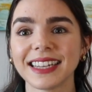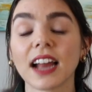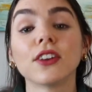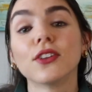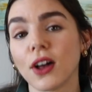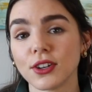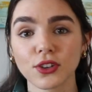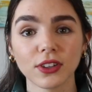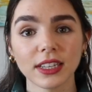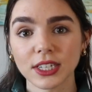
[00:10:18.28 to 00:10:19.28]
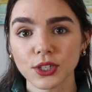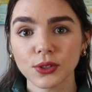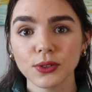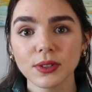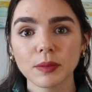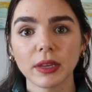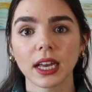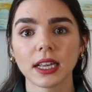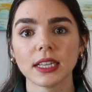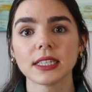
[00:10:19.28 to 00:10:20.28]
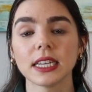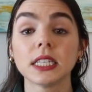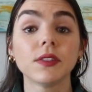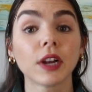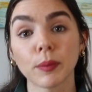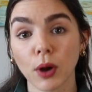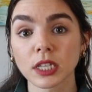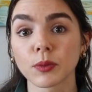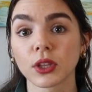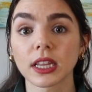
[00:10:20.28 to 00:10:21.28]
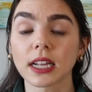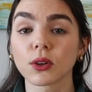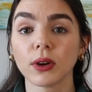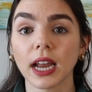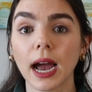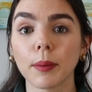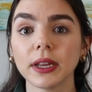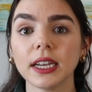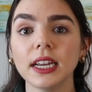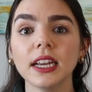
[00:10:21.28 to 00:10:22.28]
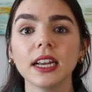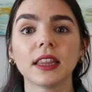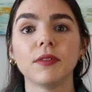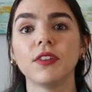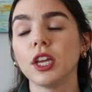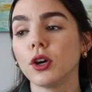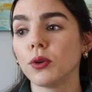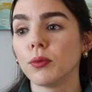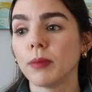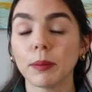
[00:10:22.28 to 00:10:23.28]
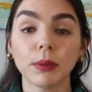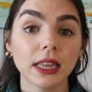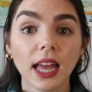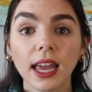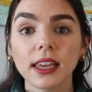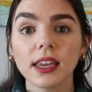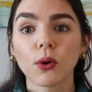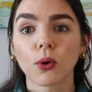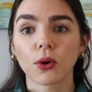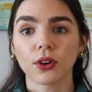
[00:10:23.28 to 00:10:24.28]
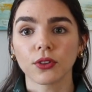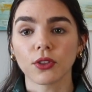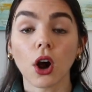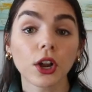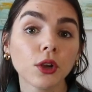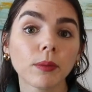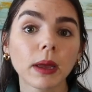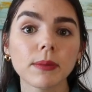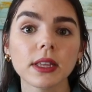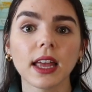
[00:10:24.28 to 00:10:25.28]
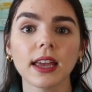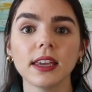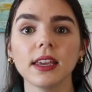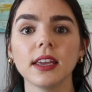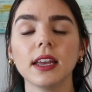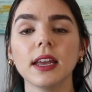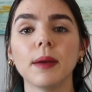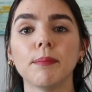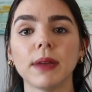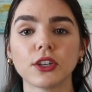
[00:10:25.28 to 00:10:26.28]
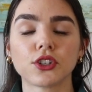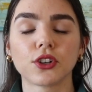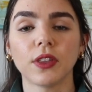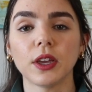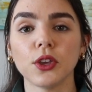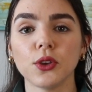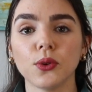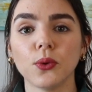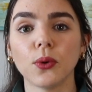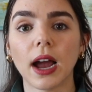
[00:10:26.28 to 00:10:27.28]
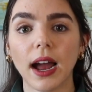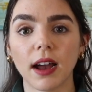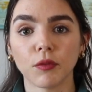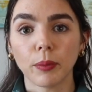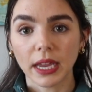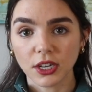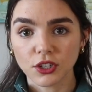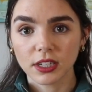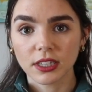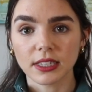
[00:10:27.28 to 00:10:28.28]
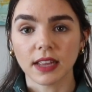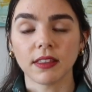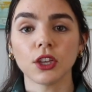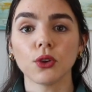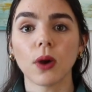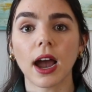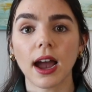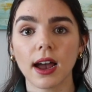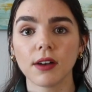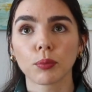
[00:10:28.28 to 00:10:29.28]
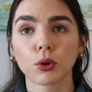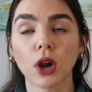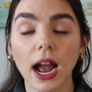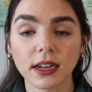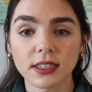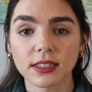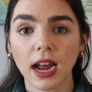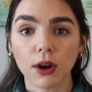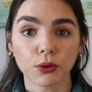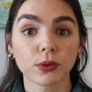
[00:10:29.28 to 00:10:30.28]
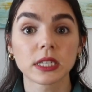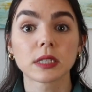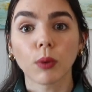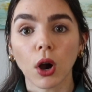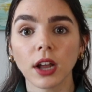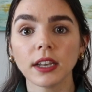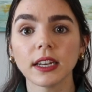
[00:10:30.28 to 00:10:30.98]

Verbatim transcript: technological issues because it's very possible that that's going to happen. The video might be laggy or the audio might be laggy. Make sure that you have patience and that you have practiced how to respond